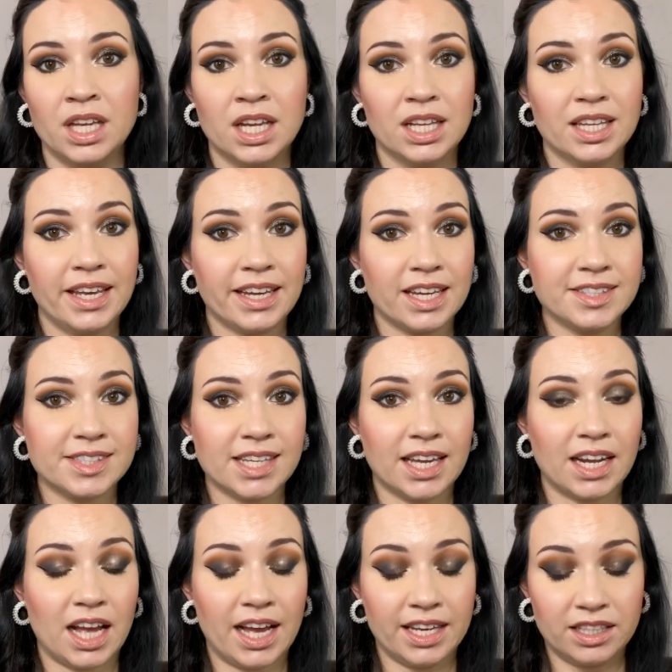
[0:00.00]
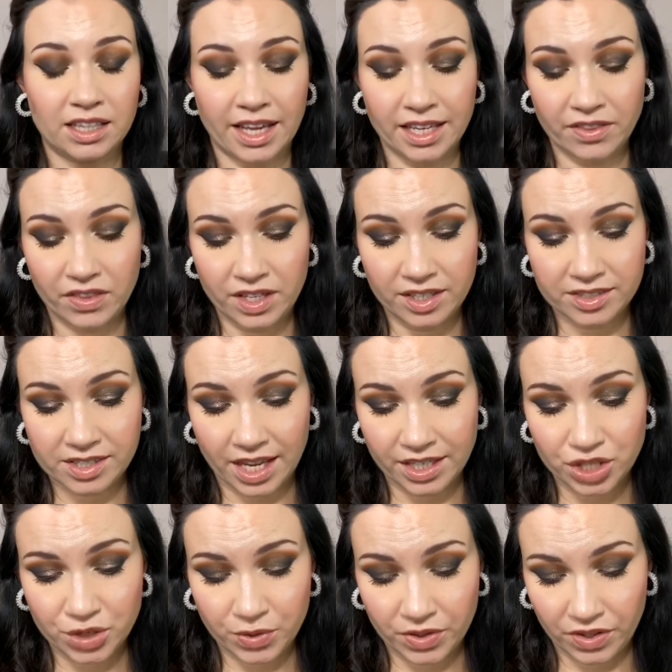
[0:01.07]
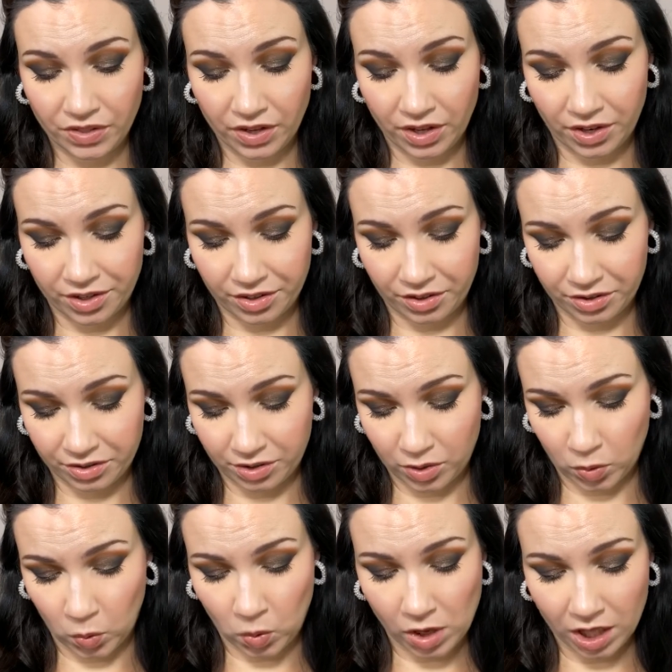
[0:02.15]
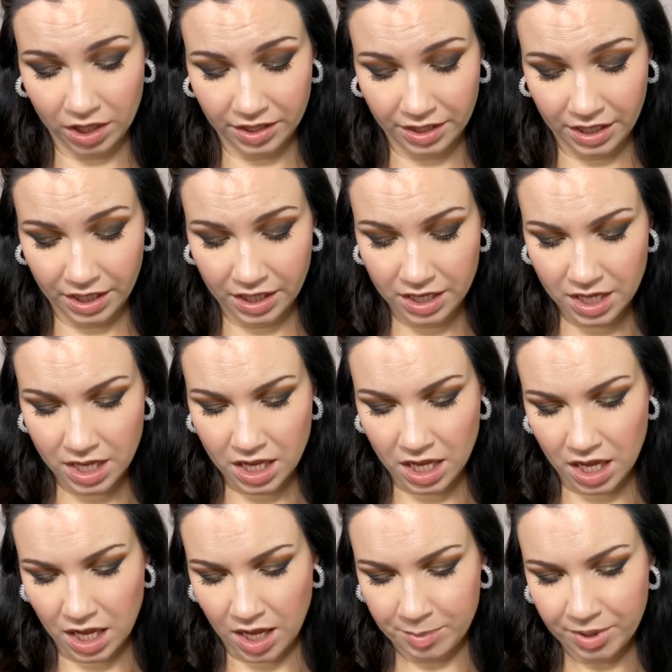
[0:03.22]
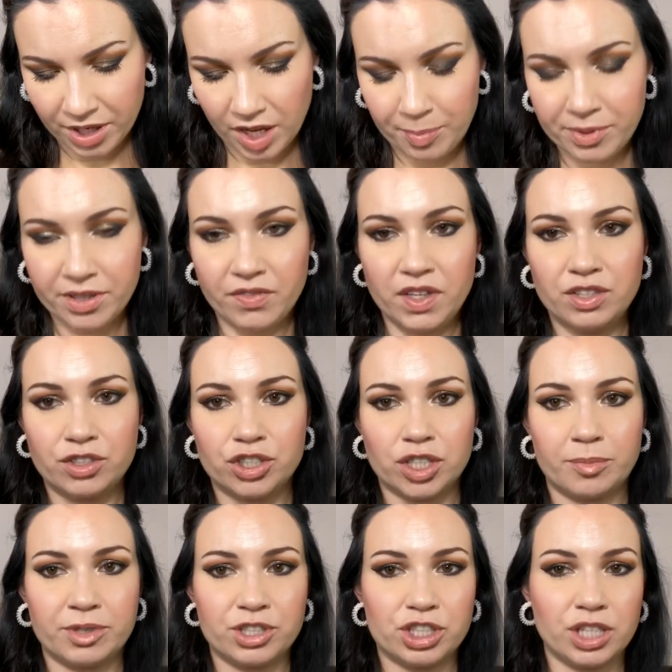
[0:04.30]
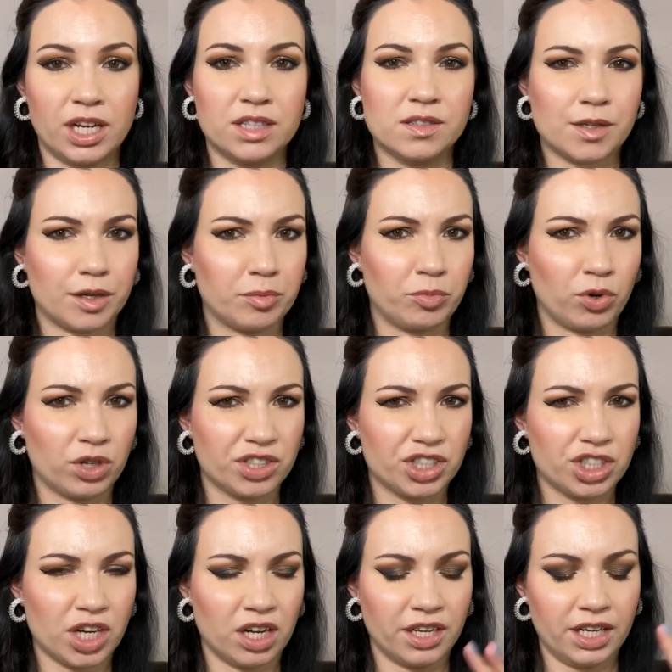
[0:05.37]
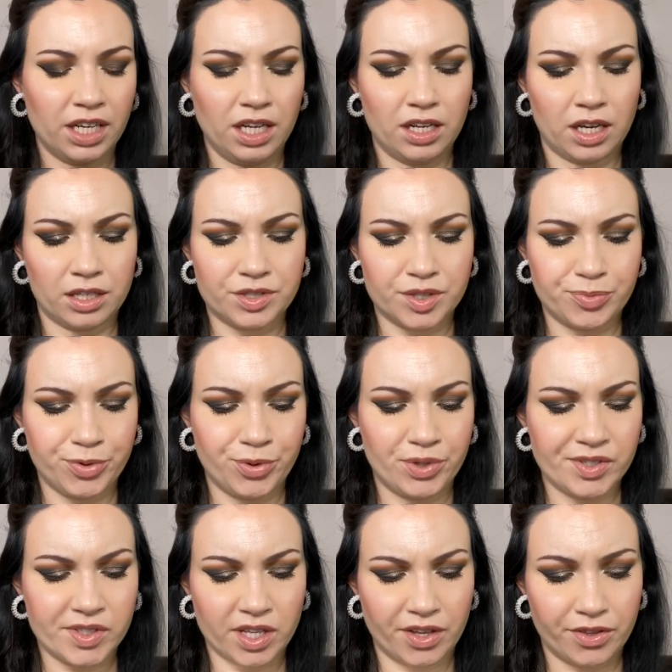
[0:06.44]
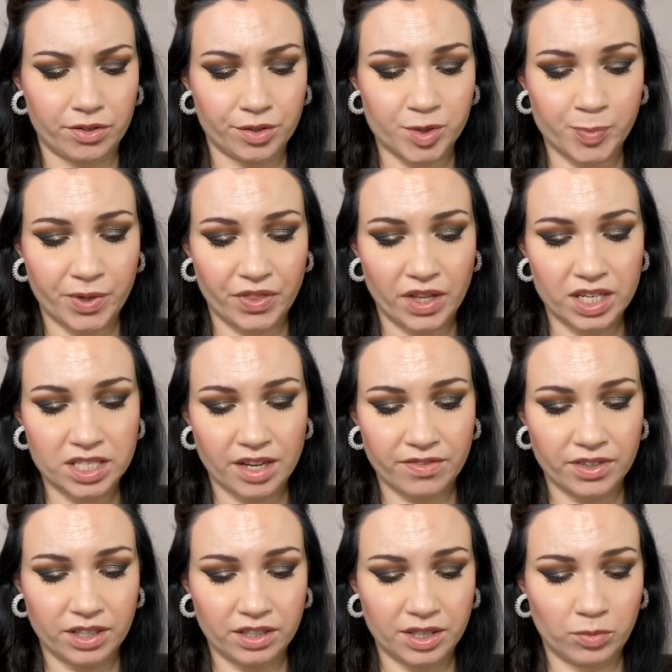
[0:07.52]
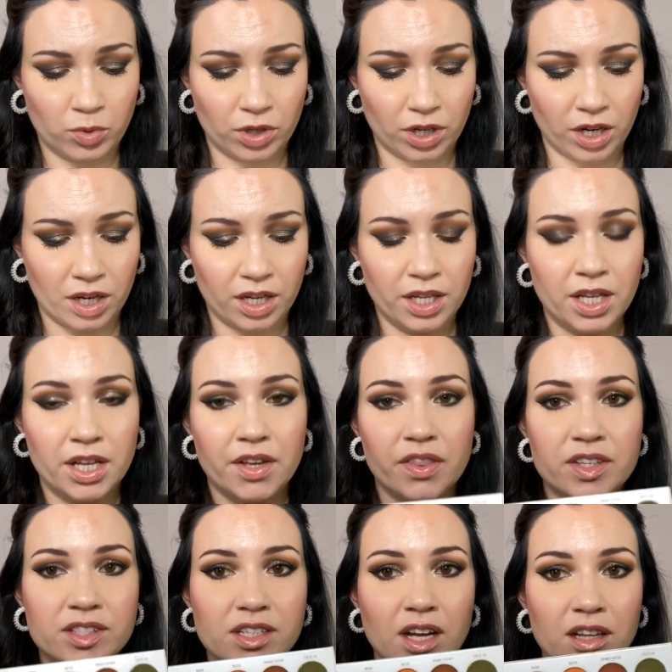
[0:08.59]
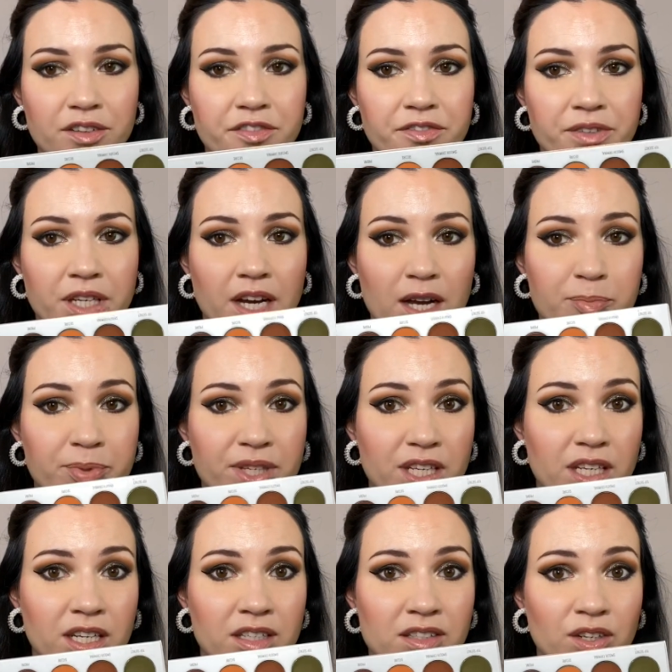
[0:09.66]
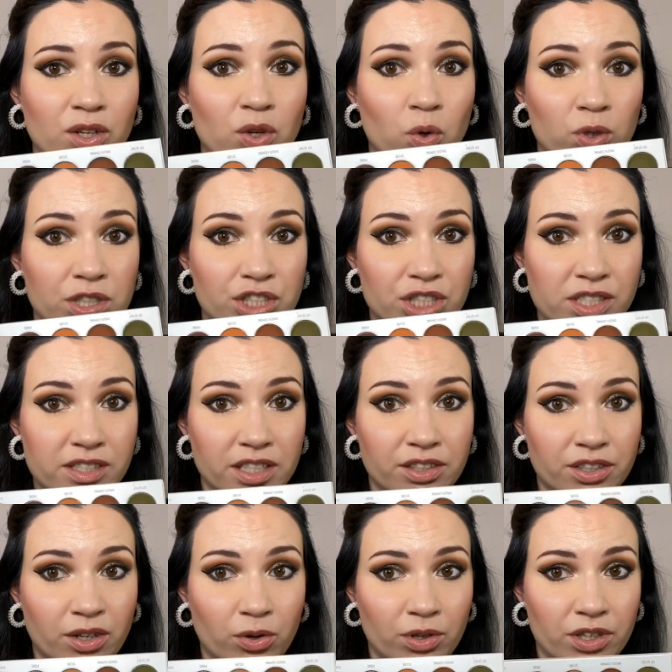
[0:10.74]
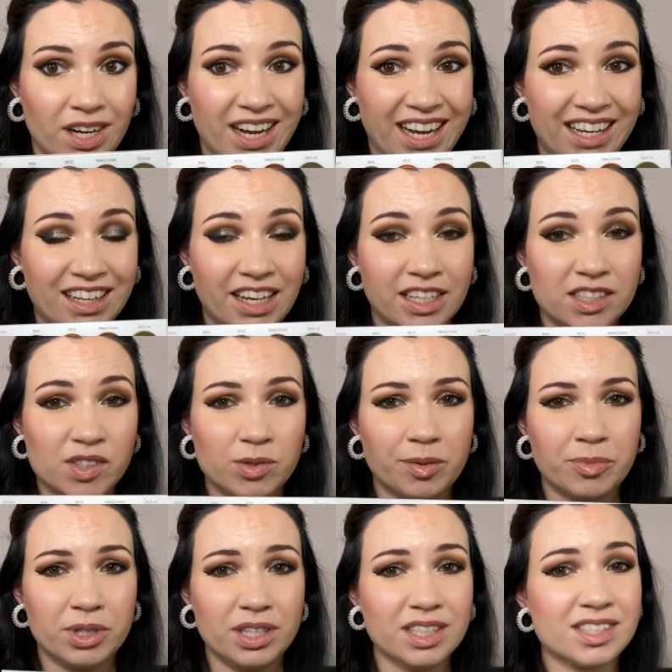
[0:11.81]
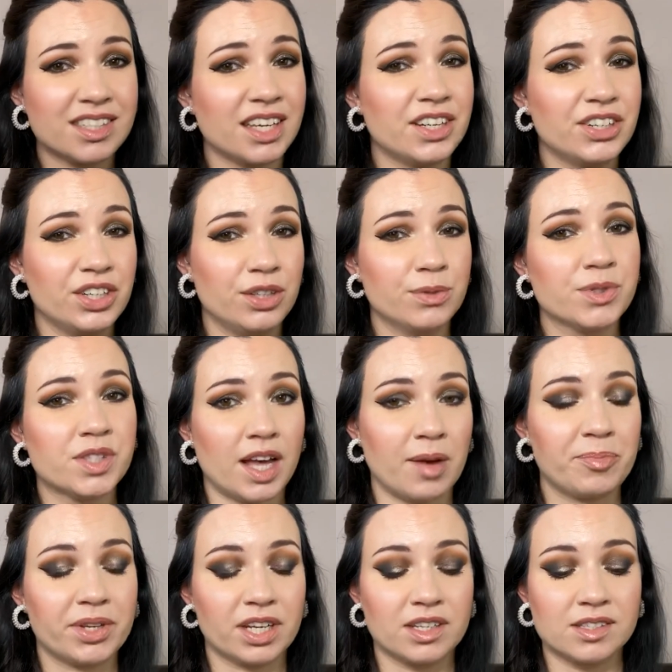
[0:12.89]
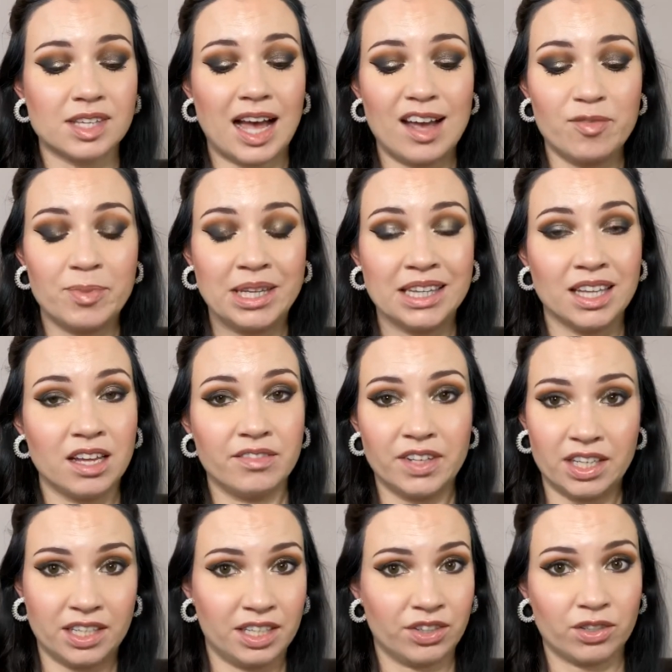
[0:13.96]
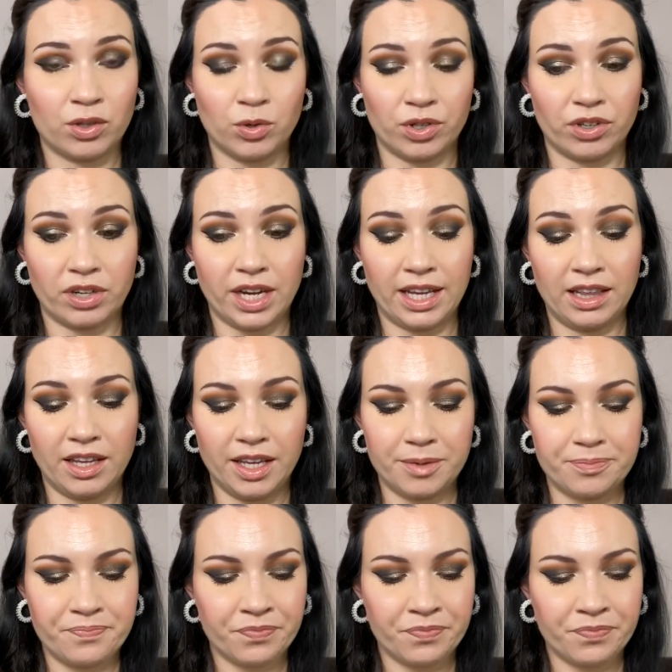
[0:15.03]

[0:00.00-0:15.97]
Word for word: Like I said, I like these. I do think they are good quality. Um, a couple of these shimmer shades are more chunky, not as smooth as others, but they definitely work. This color VIP is a gorgeous inner corner highlight, so I'm really excited to use that because I've been loving an inner corner highlight.